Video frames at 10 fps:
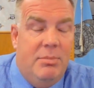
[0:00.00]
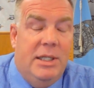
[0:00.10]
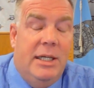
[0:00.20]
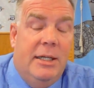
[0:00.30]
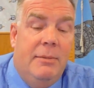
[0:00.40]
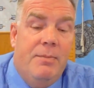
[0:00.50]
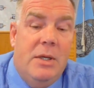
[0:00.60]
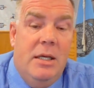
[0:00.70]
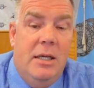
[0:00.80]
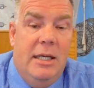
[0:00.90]
But
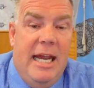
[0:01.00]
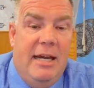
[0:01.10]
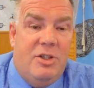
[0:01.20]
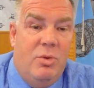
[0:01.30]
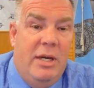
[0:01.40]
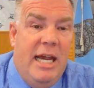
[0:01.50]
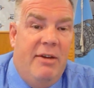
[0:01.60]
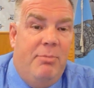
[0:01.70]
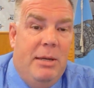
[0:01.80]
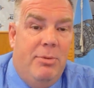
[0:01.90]
yeah, so we
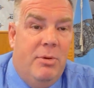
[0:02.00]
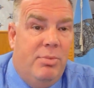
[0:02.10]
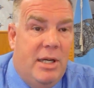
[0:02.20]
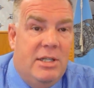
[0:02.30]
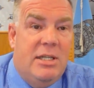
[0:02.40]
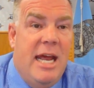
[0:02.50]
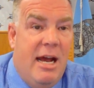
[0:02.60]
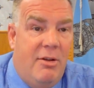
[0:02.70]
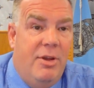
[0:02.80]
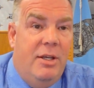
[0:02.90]
have people in place
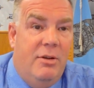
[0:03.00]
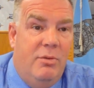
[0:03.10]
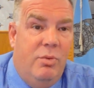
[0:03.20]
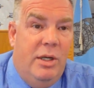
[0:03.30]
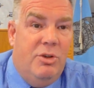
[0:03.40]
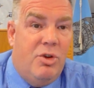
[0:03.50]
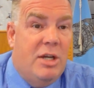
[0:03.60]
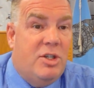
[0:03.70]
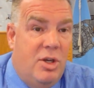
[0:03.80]
now that we trust.